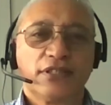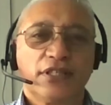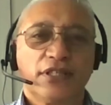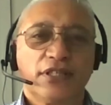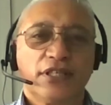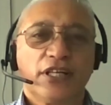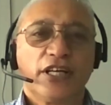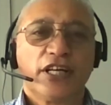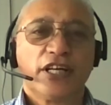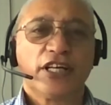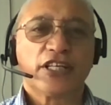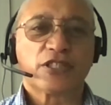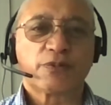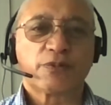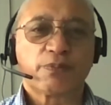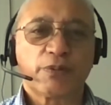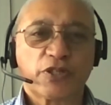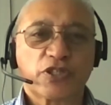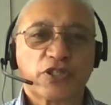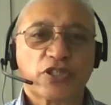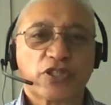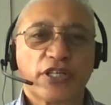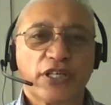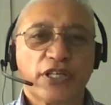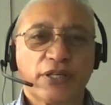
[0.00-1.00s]
like that,
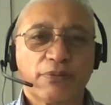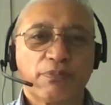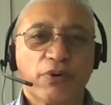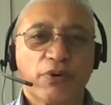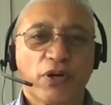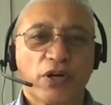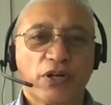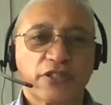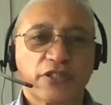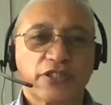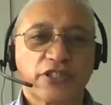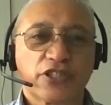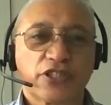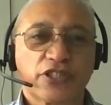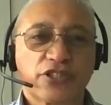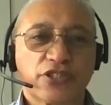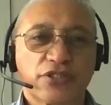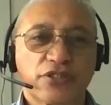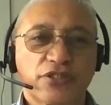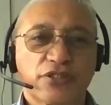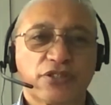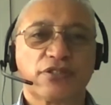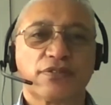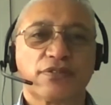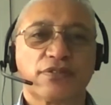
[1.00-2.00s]
especially in
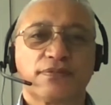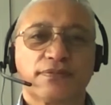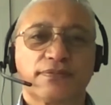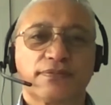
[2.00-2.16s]
politicians.